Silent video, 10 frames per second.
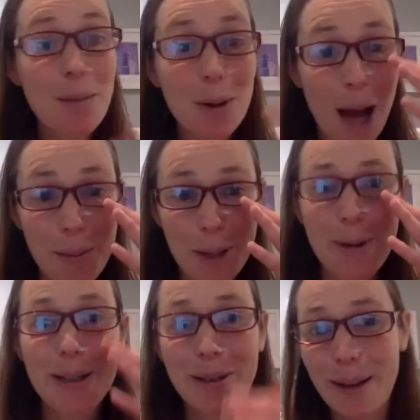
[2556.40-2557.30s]
most common
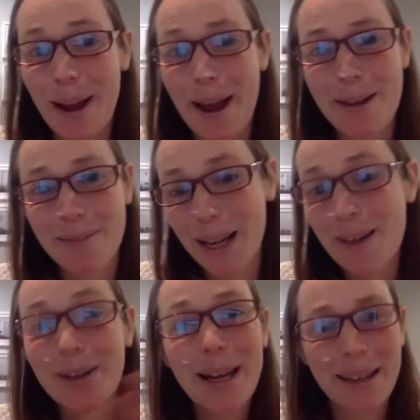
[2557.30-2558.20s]
question that I have that I
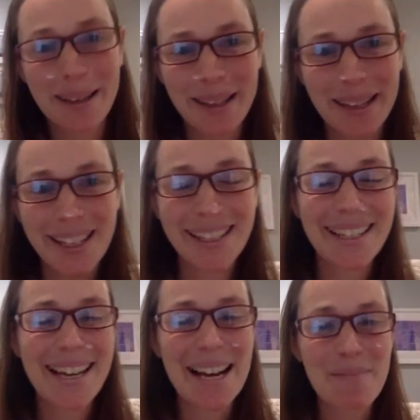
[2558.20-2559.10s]
ever get in clinic.
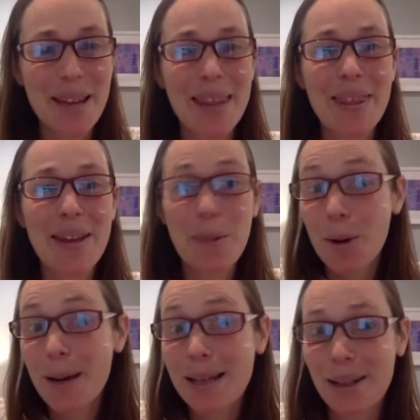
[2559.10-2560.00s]
Yeah, um, and there,
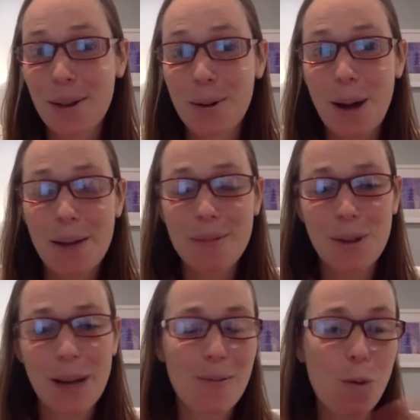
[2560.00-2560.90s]
there is, and they're not, you
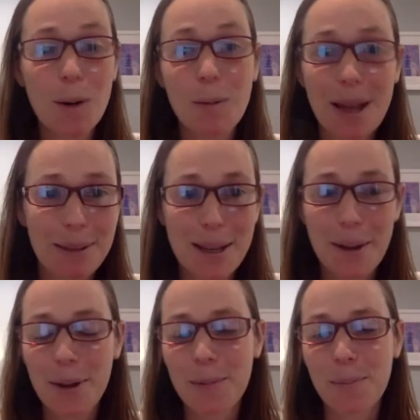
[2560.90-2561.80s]
can have one without the
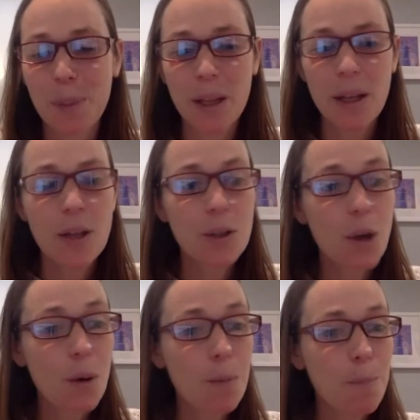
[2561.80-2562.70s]
other.
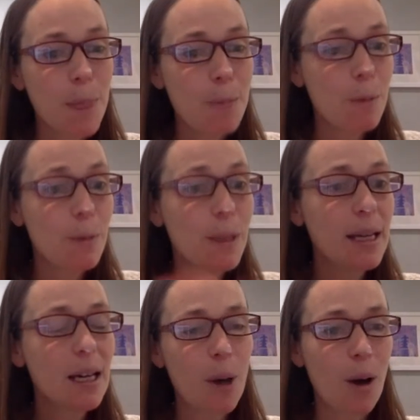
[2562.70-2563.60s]
So when we
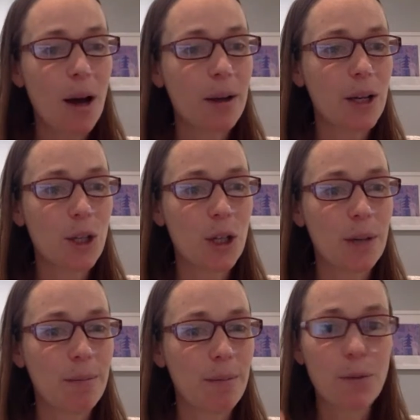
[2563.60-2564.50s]
think about
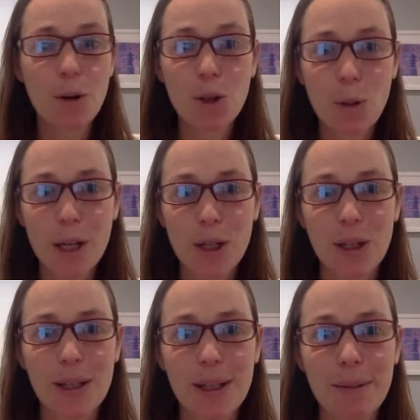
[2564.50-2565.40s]
cognition, the first question
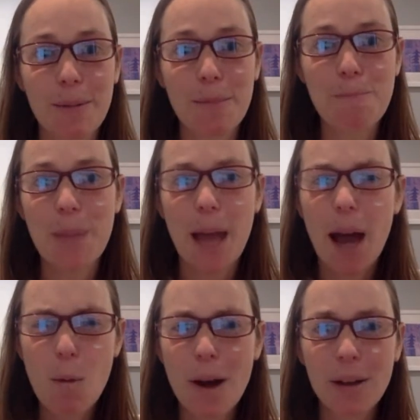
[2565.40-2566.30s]
is, you know,
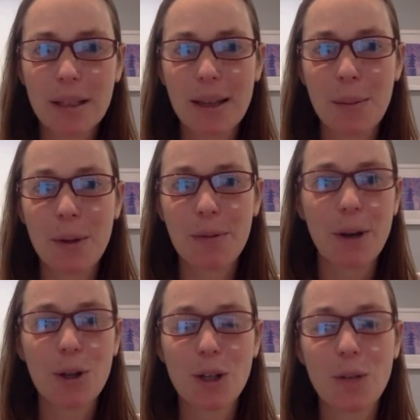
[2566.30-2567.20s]
how well does someone
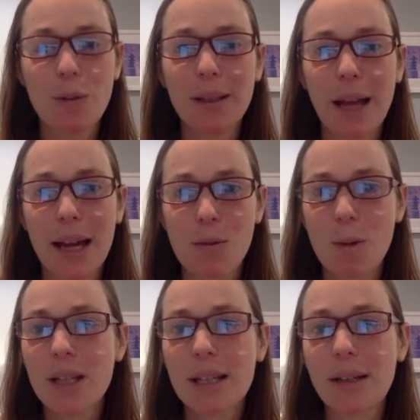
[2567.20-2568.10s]
function in real life?
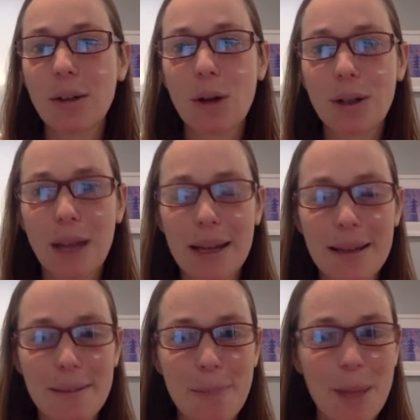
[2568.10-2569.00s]
What does it look like
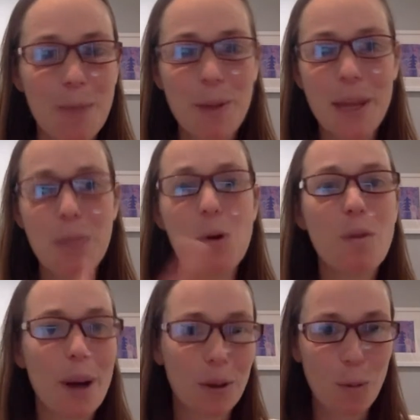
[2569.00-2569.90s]
when they move
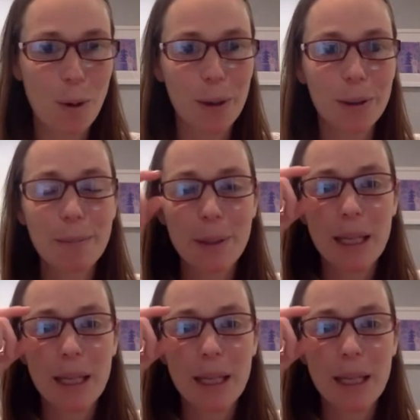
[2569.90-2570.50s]
about the world?